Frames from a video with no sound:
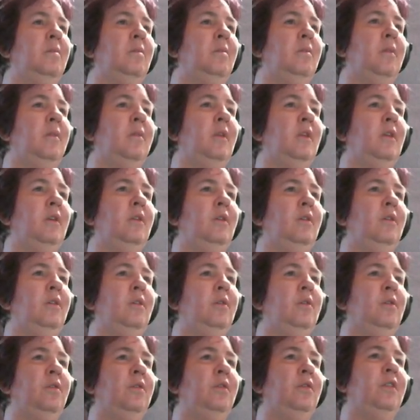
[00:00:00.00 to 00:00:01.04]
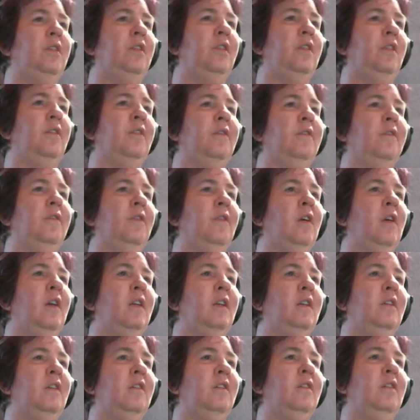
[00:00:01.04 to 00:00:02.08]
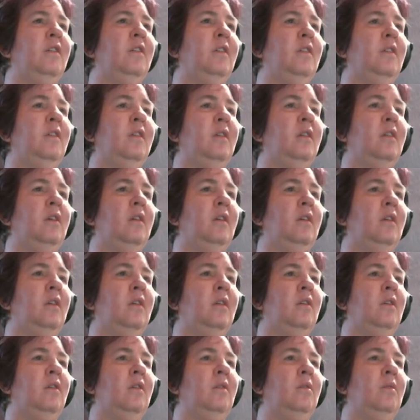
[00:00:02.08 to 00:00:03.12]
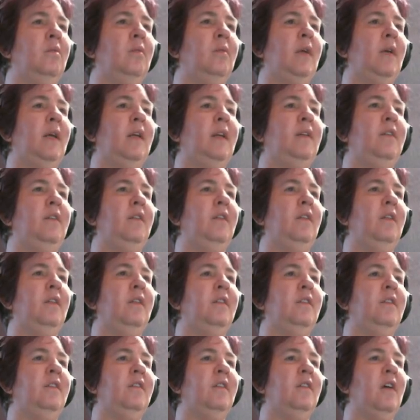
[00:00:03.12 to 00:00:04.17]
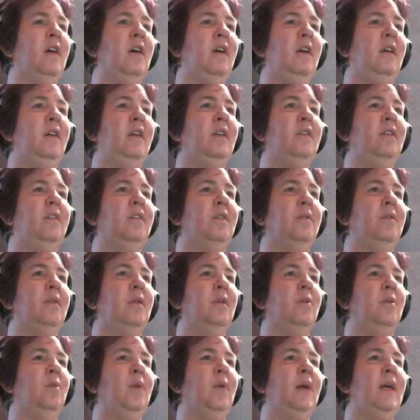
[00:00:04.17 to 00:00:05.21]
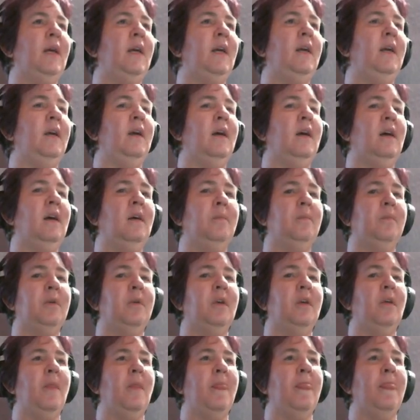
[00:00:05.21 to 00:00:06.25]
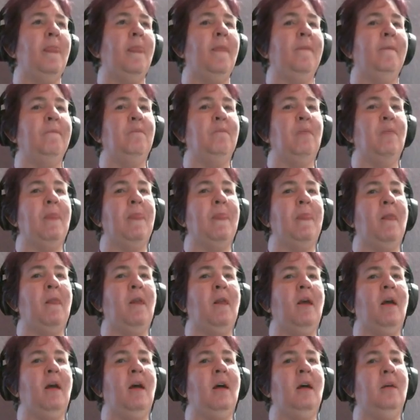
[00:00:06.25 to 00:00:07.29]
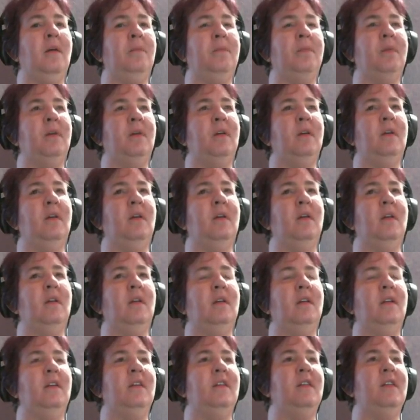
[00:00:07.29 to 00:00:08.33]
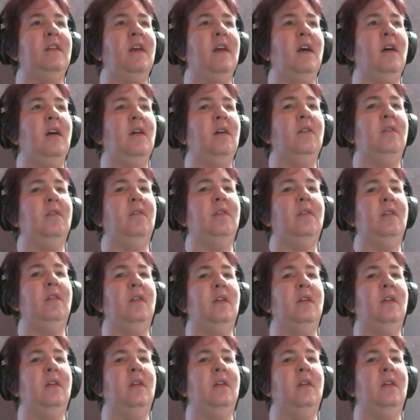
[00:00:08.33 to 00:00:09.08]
Blue to the front, red to the side, so away, up, up, down,